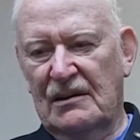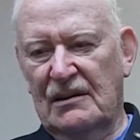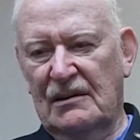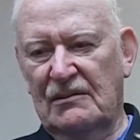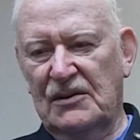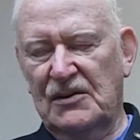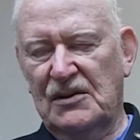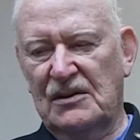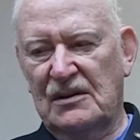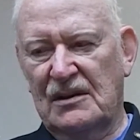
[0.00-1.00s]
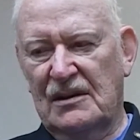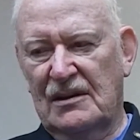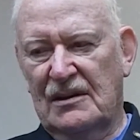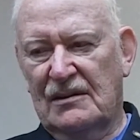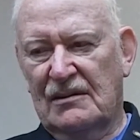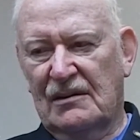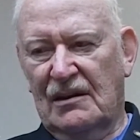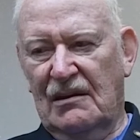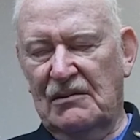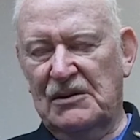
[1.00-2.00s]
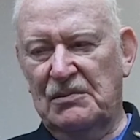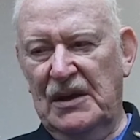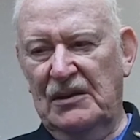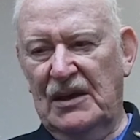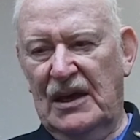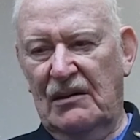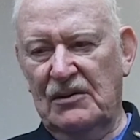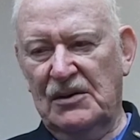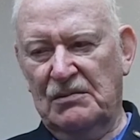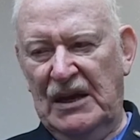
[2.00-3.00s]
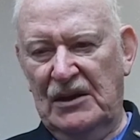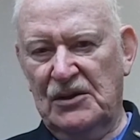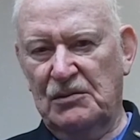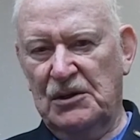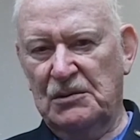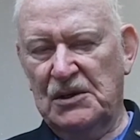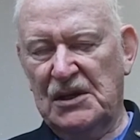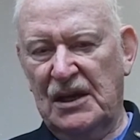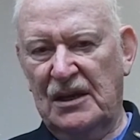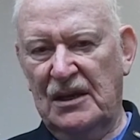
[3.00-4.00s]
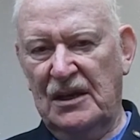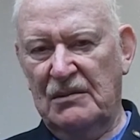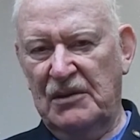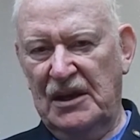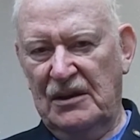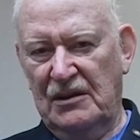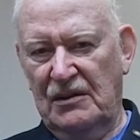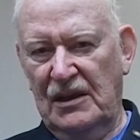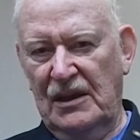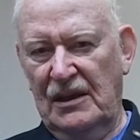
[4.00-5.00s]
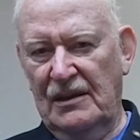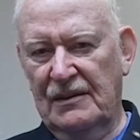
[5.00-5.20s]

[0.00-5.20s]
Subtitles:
I was made the house mouse, which was second in command of the